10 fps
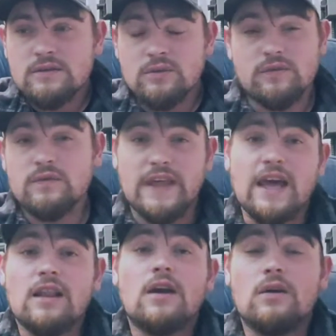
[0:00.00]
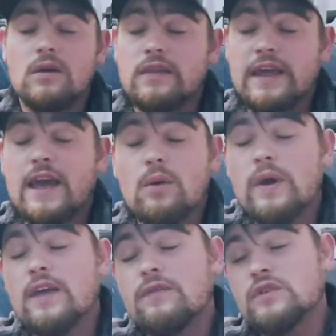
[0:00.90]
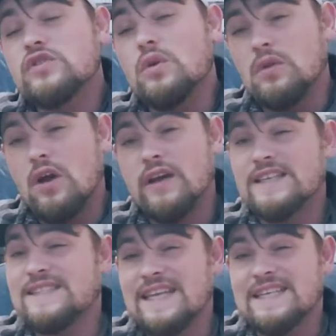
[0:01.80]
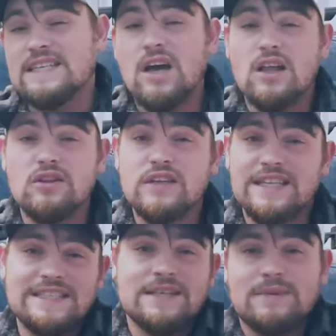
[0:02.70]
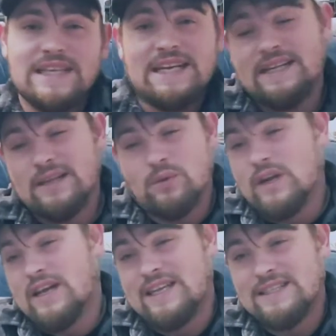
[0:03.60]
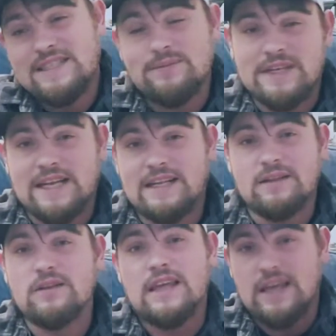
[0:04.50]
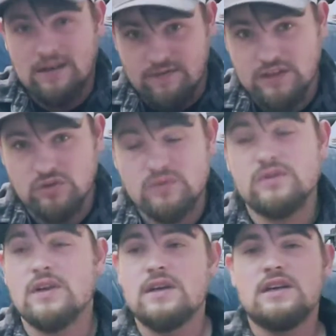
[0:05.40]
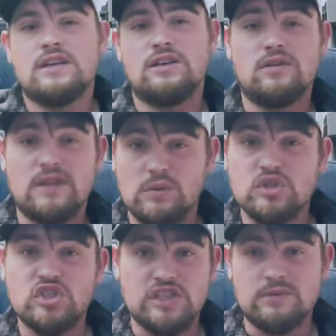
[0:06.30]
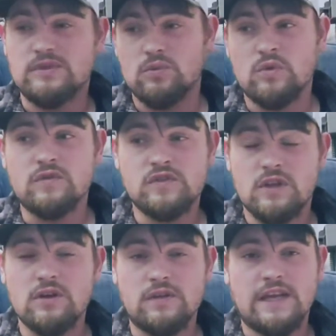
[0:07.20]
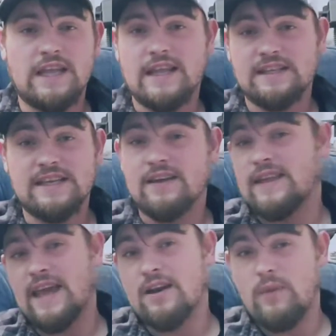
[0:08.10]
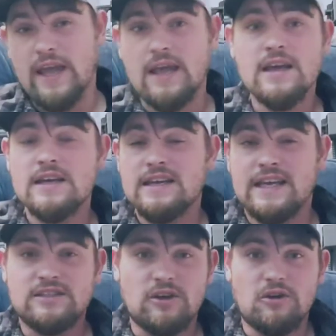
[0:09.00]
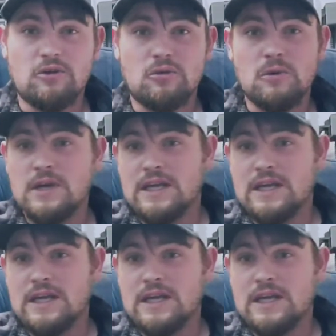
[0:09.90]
or they got away for so long is they did not look intimidating. They were not intimidating looking individuals. You know, they were sheep's and wolf's clothing, and that's how they got away. So,